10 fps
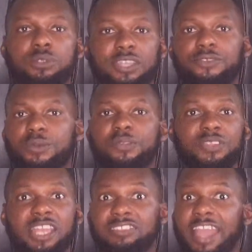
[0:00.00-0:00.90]

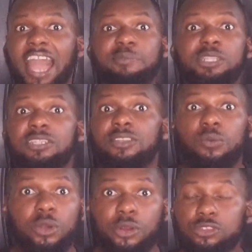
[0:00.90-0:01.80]
different things that happen in the
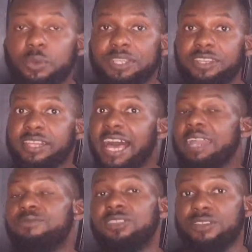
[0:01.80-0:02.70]
world or in their
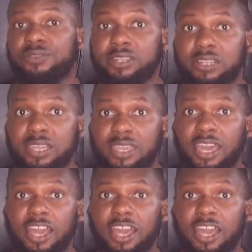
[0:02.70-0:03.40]
life differently.